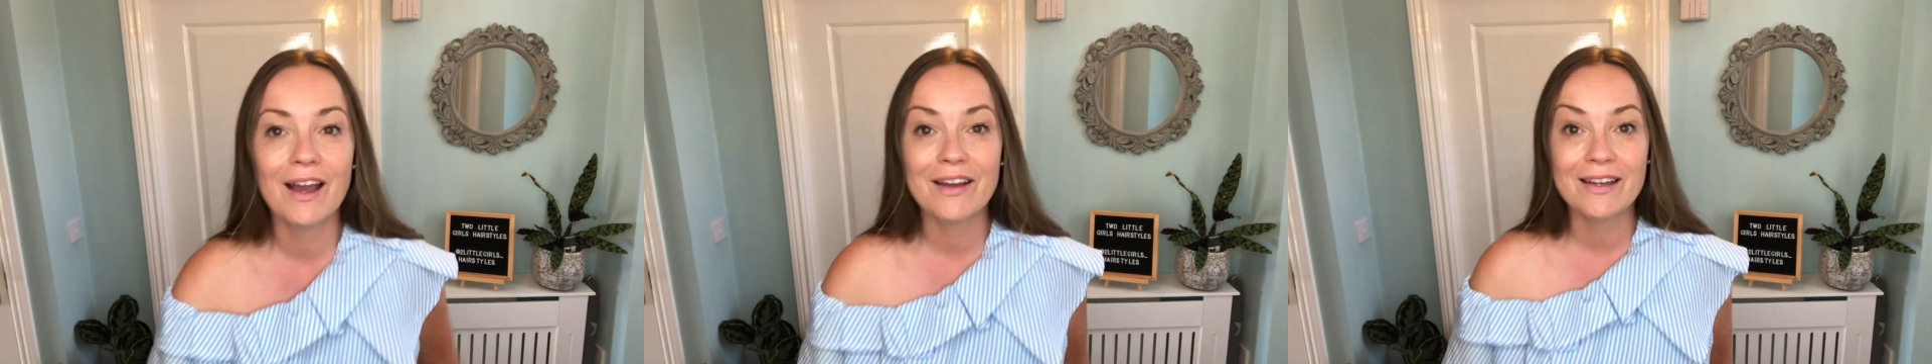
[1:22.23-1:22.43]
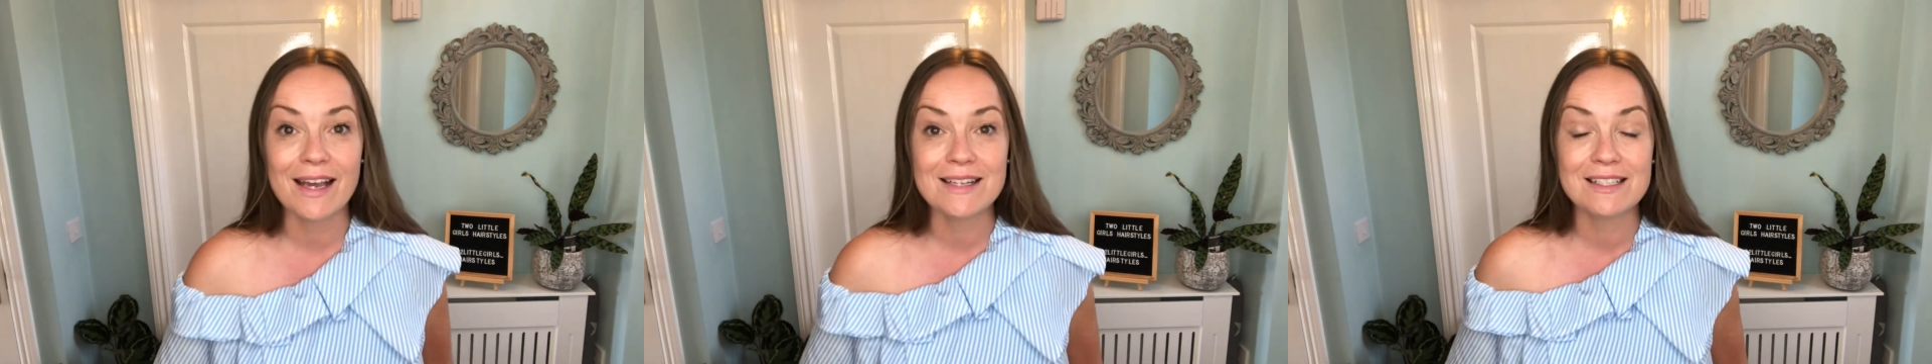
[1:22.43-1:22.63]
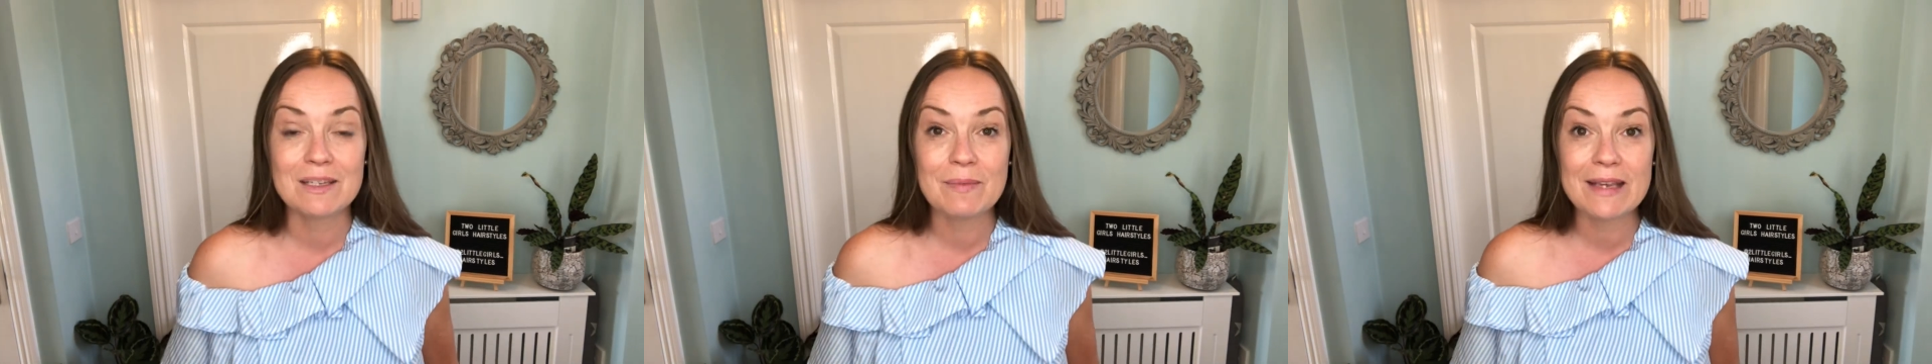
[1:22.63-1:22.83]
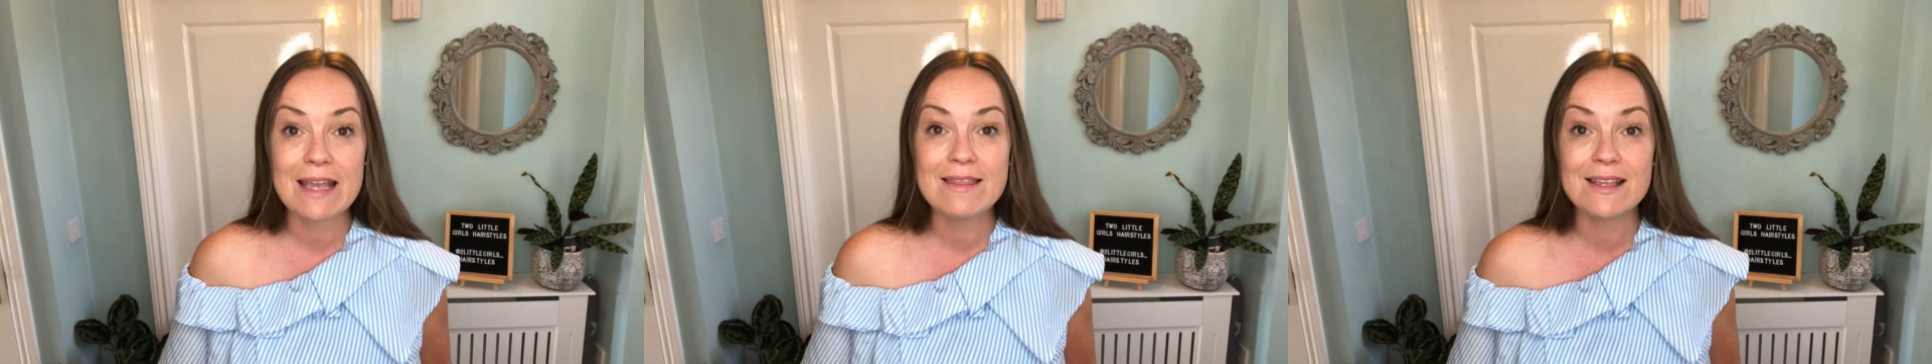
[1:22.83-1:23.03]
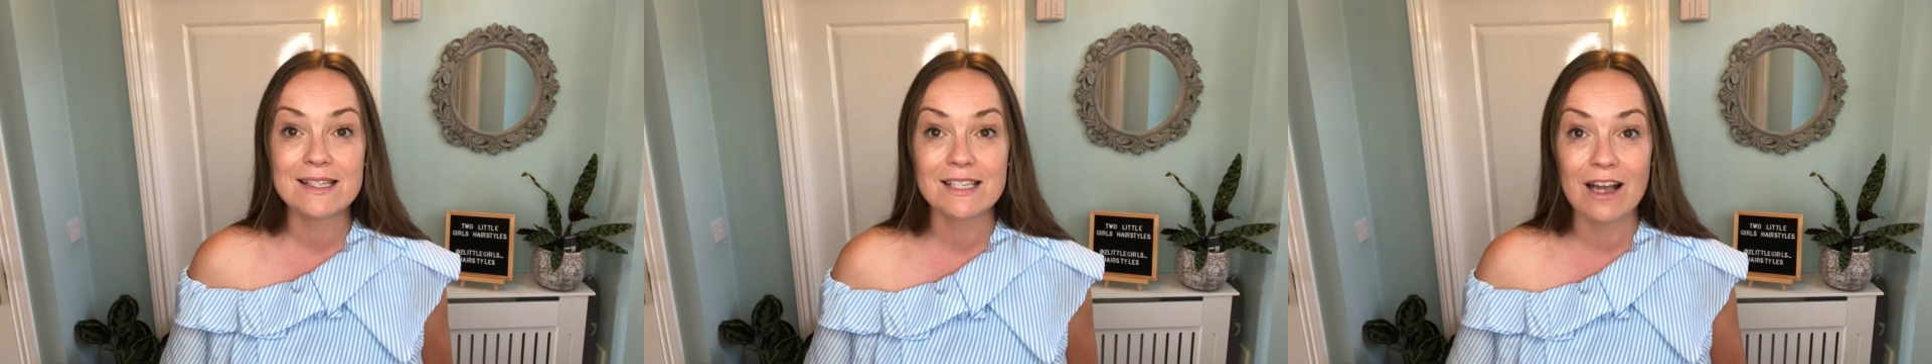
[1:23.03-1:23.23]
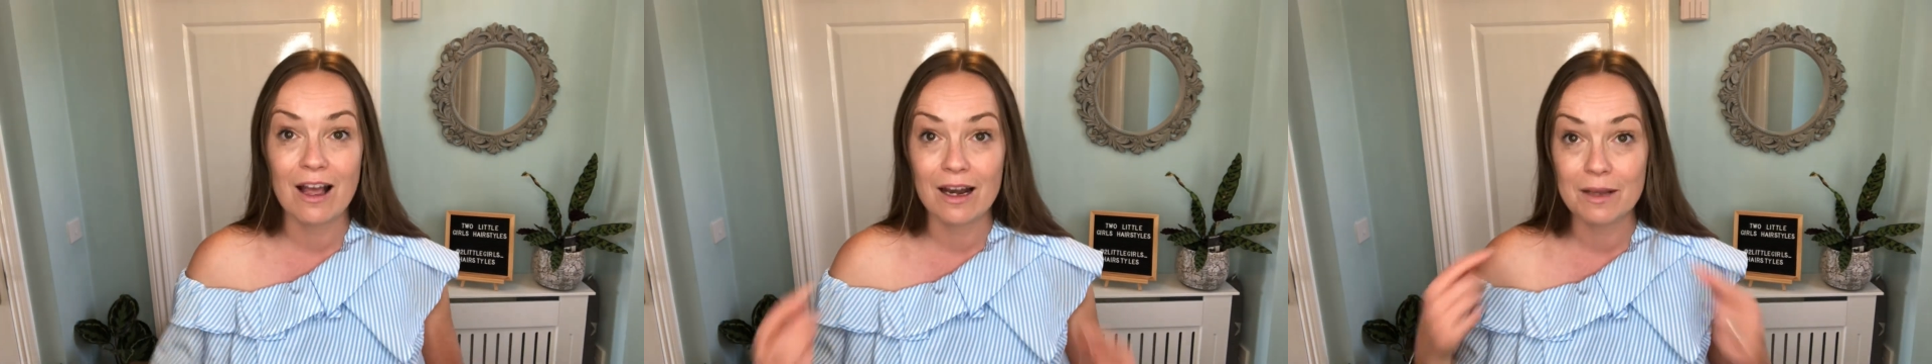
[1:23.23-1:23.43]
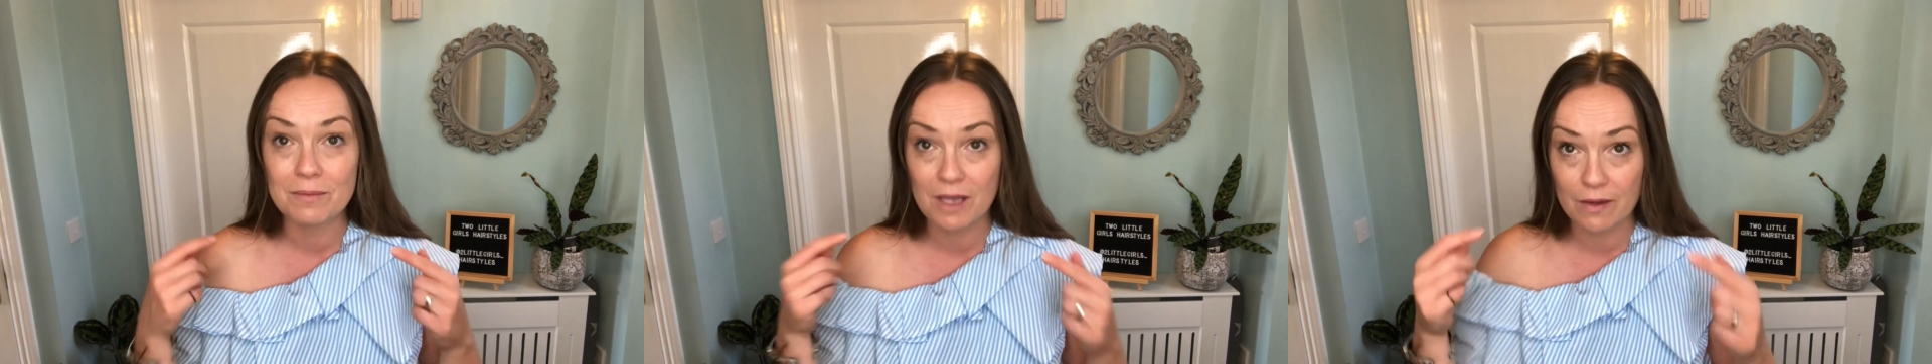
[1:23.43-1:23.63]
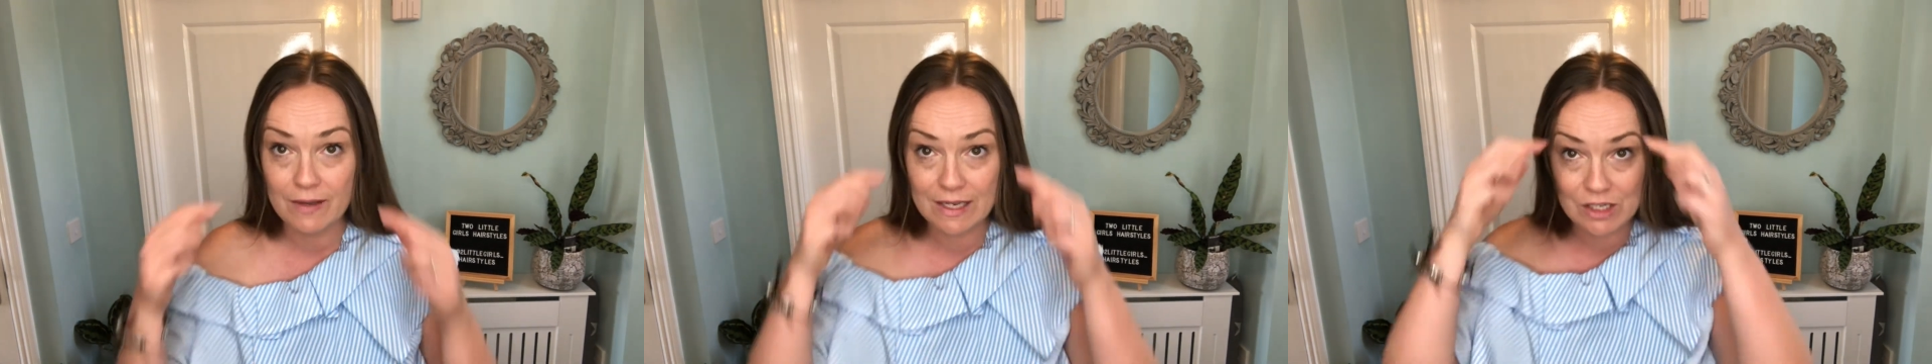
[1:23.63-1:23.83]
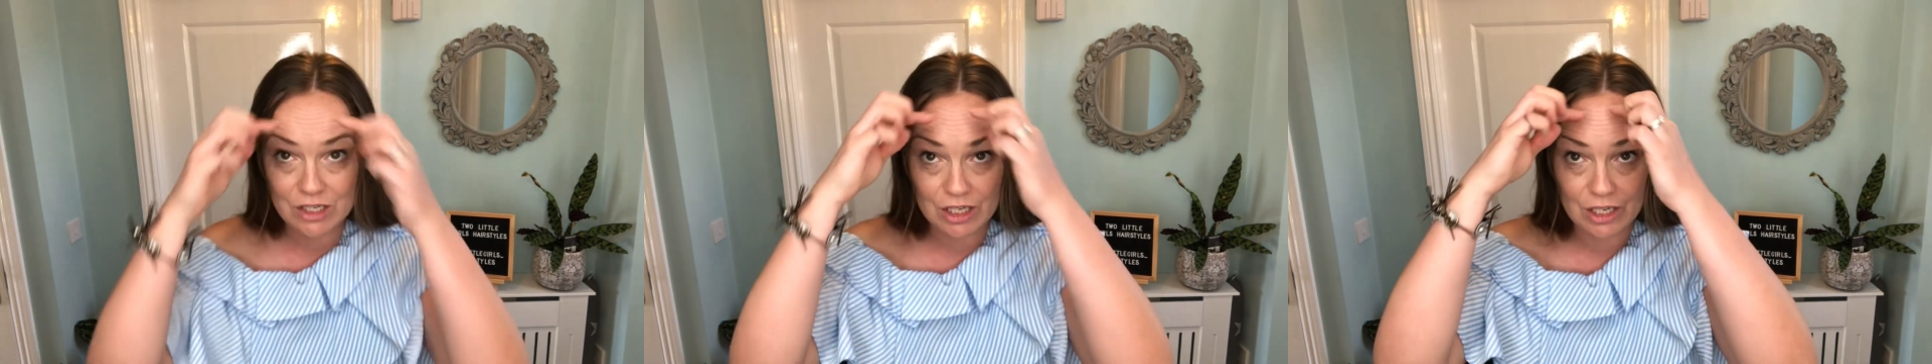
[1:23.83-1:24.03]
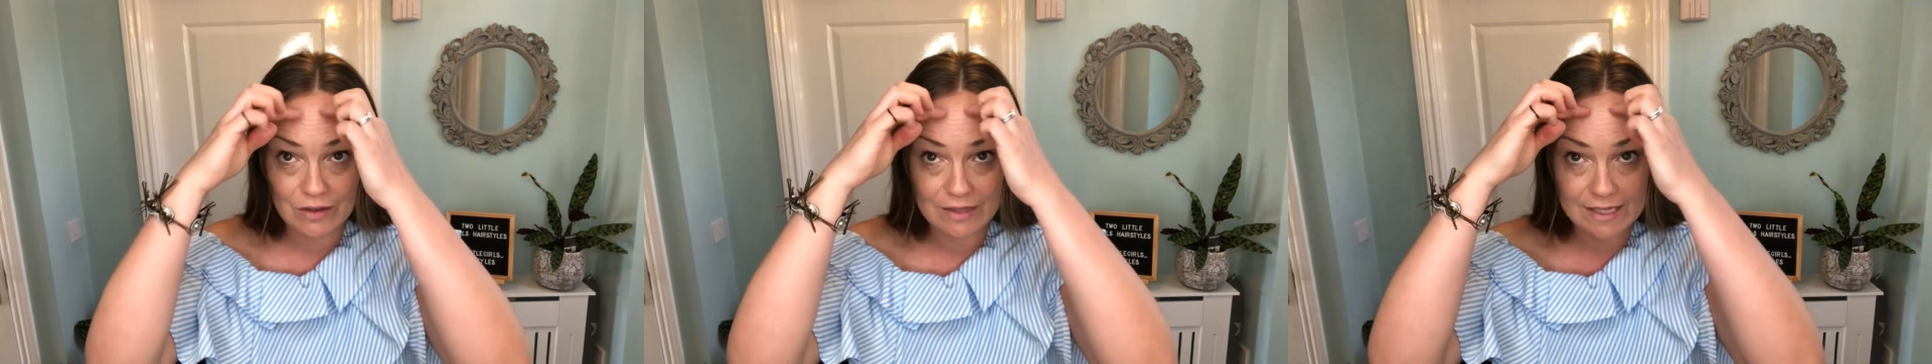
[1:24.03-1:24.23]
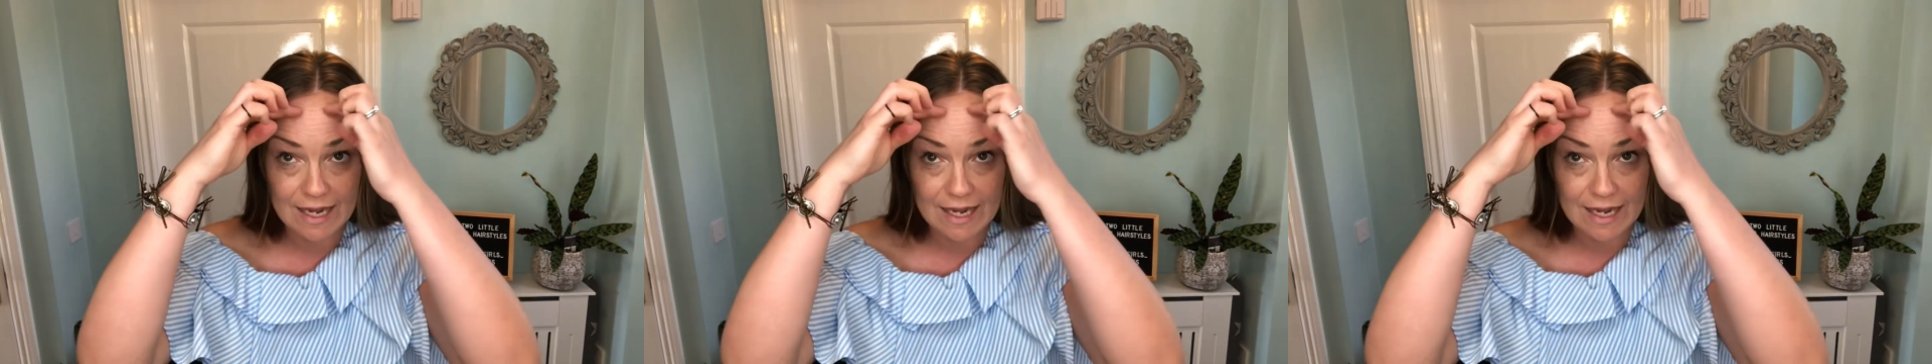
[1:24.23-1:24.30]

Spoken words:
Okay, so to begin the style, I'm going to